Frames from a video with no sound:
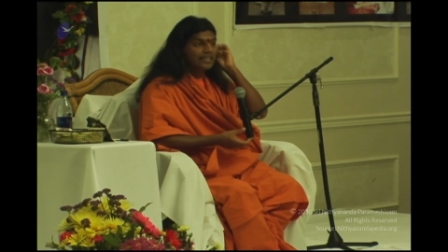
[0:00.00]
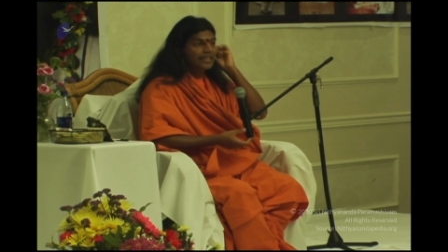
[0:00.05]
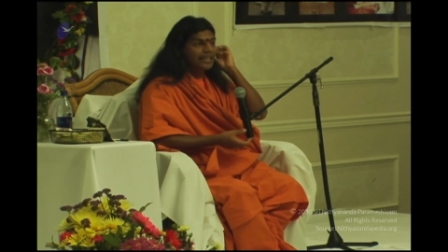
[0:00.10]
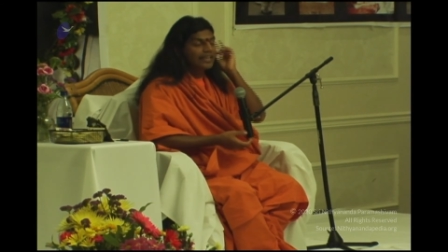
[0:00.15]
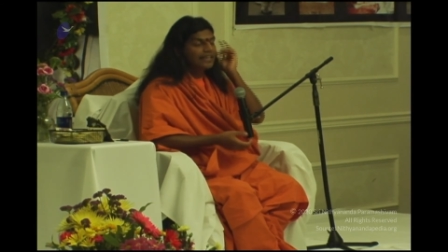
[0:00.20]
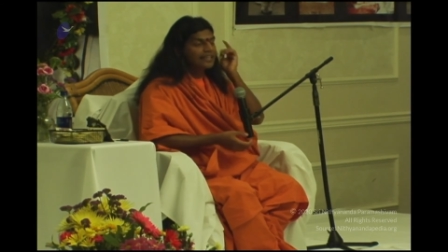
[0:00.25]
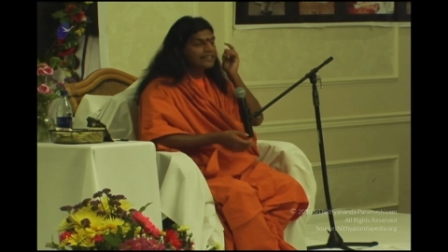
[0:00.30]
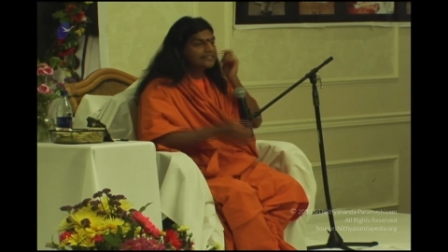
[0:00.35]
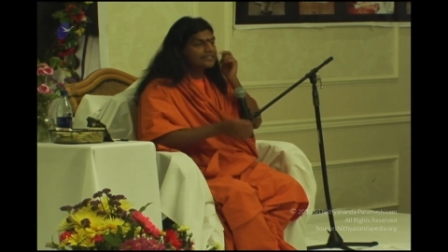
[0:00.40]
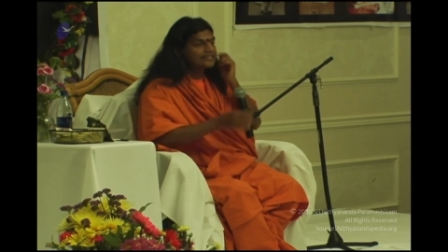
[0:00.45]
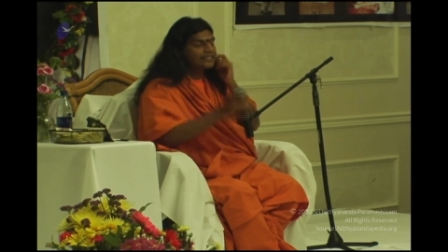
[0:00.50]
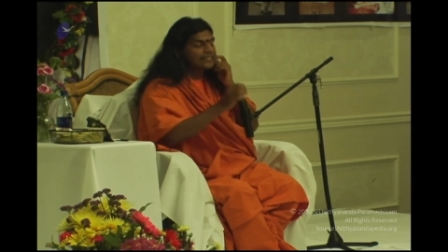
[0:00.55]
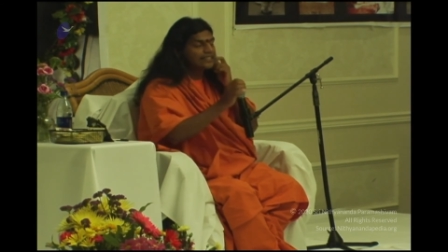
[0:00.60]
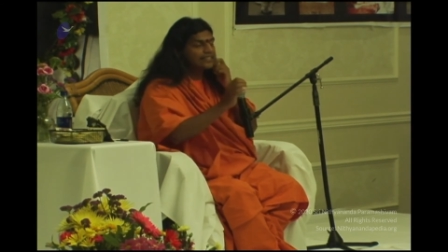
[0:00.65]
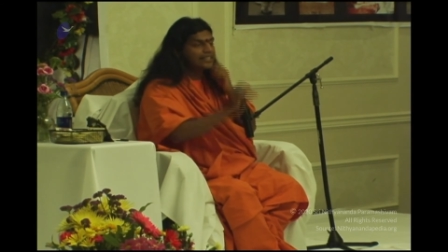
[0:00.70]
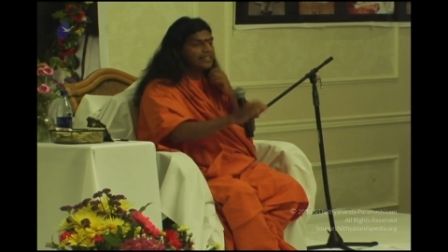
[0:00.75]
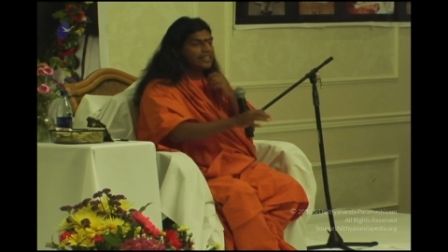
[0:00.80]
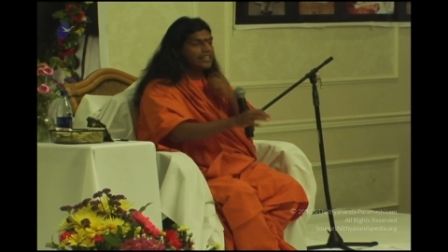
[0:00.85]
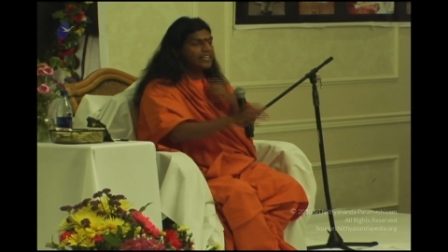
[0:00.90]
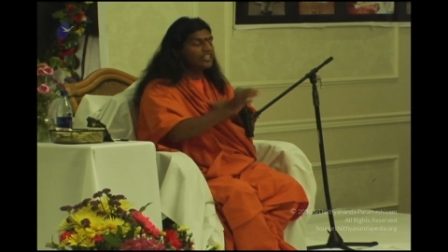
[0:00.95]

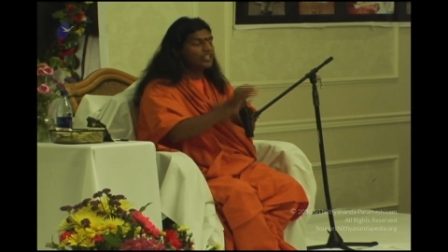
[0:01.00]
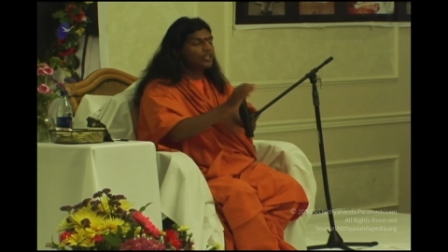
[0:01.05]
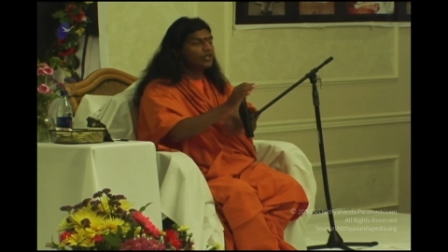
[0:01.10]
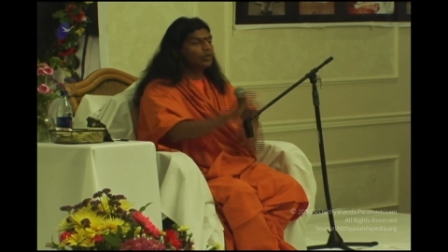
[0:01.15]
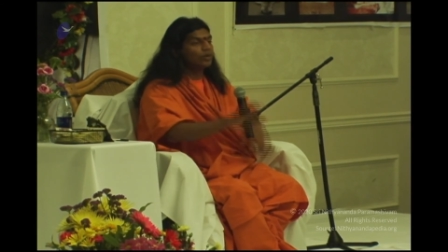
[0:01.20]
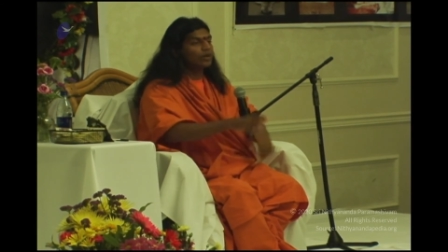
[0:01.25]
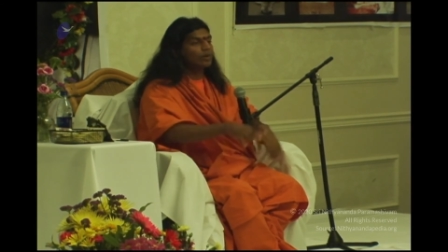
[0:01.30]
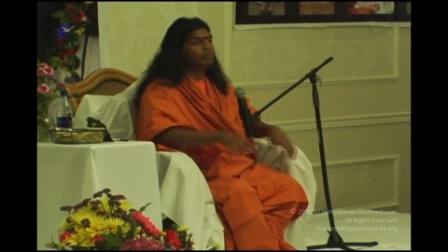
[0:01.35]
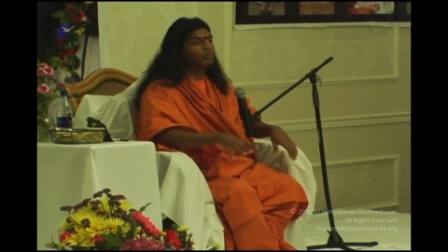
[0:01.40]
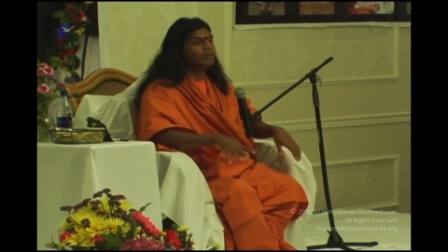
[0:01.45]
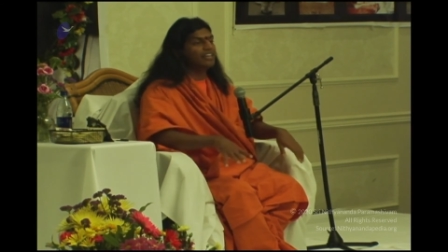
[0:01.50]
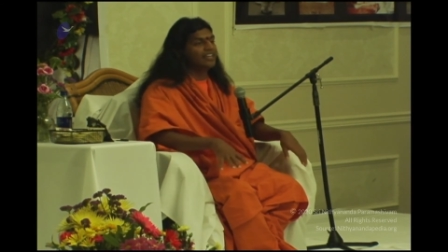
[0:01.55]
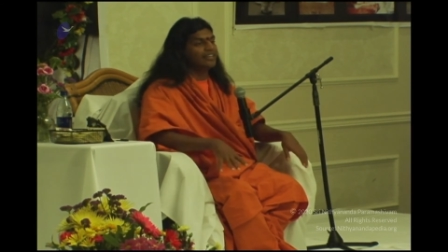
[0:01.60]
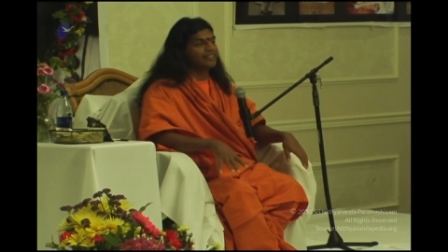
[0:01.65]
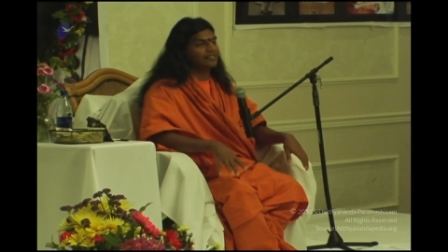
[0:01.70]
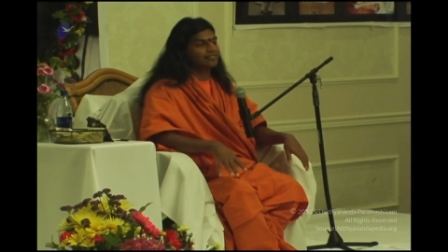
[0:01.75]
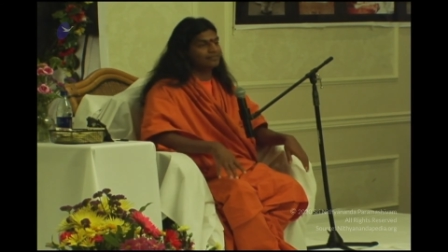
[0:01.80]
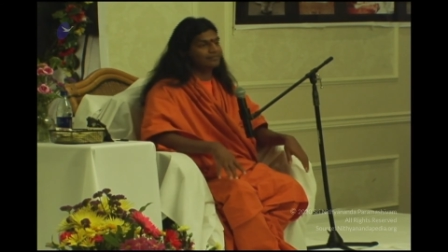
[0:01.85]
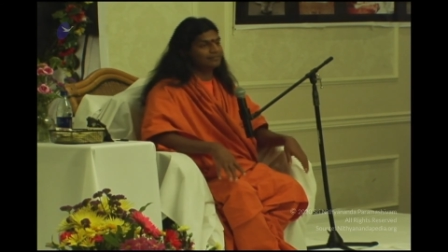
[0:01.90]
inserted into your being.